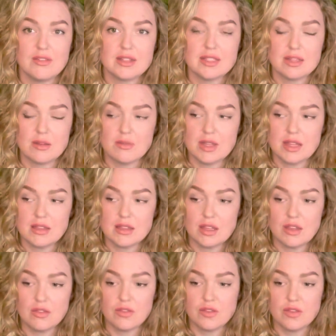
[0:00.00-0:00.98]
it's something that
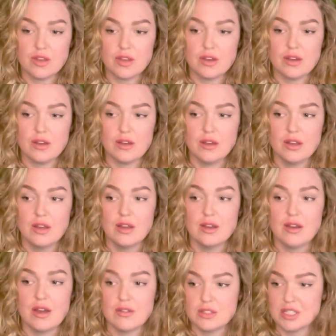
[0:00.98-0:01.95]
you feel,
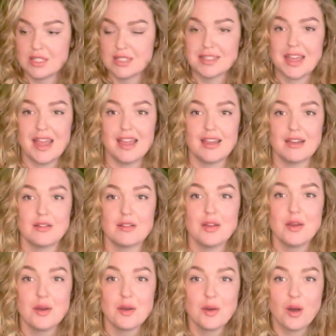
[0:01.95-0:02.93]
I was just saying,
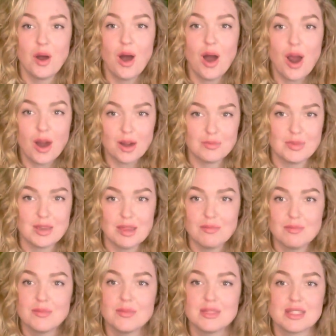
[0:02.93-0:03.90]

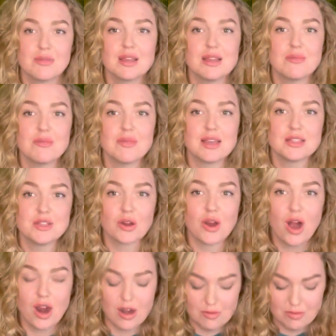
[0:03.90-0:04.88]
heartbeat, something that makes your
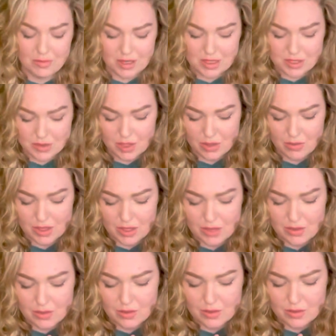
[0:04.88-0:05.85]
heart beat, doing what
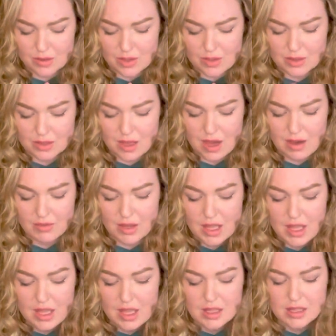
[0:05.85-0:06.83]
you love,
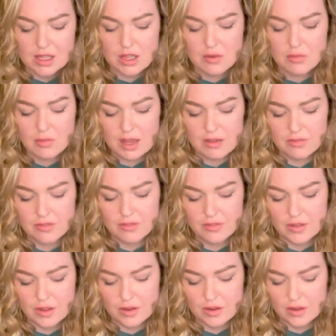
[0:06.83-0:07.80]
that you might
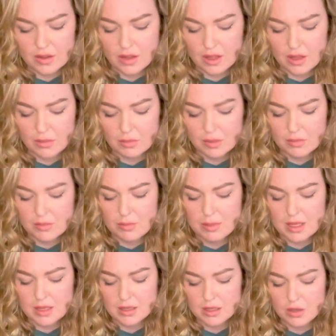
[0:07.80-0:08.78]
feel
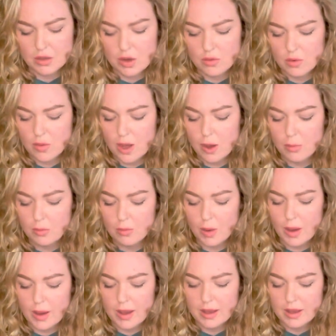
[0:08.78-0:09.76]
maybe a little overwhelmed
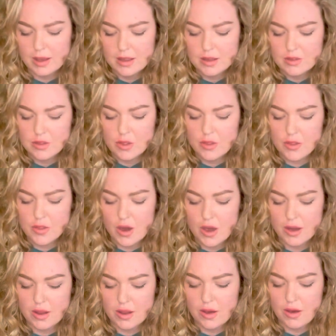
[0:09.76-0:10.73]
by the
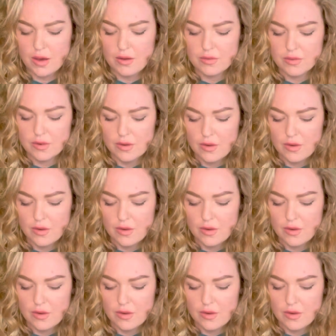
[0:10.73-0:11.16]
thought of